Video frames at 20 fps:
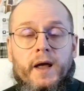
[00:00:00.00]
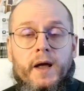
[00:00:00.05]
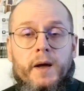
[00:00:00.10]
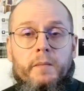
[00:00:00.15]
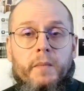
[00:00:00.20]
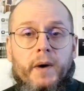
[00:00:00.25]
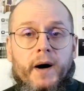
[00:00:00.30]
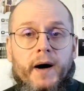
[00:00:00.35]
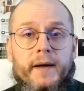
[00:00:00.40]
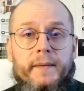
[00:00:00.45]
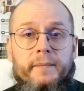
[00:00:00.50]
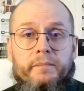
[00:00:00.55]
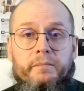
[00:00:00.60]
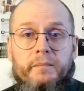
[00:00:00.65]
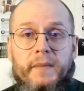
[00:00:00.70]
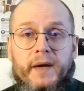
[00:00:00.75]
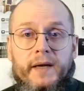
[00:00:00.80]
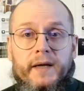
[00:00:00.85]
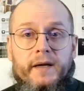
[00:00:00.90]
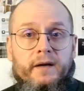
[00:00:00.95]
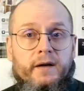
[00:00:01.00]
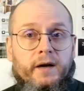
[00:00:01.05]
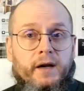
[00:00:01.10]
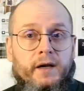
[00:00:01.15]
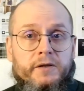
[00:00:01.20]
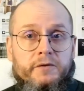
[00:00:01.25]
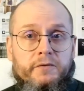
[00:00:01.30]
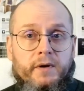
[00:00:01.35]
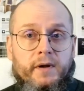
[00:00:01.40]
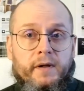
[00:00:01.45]
by many
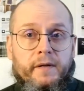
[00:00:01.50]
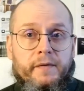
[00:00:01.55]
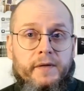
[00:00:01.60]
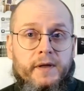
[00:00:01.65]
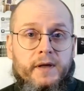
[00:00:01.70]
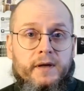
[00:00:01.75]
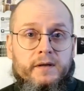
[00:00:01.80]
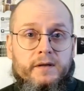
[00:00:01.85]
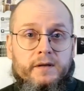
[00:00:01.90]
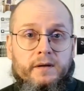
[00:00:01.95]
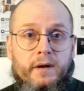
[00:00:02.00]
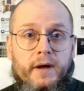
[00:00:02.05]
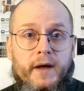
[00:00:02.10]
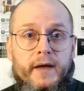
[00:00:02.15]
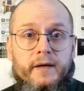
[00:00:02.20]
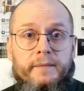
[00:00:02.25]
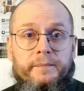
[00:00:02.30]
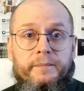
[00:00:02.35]
cultural things like